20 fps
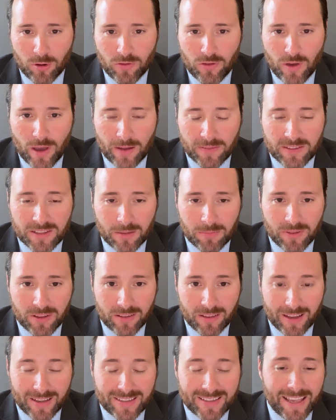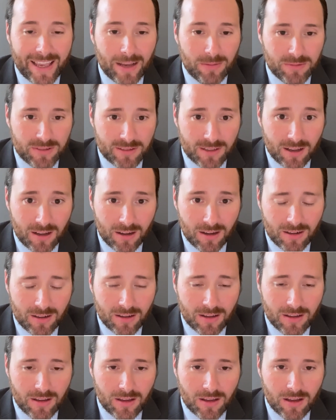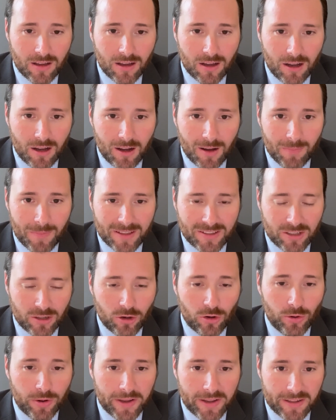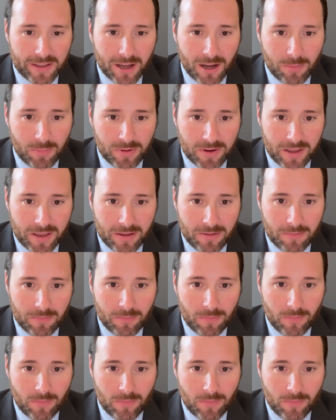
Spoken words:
if you had something like Samsung, that's a Korean company,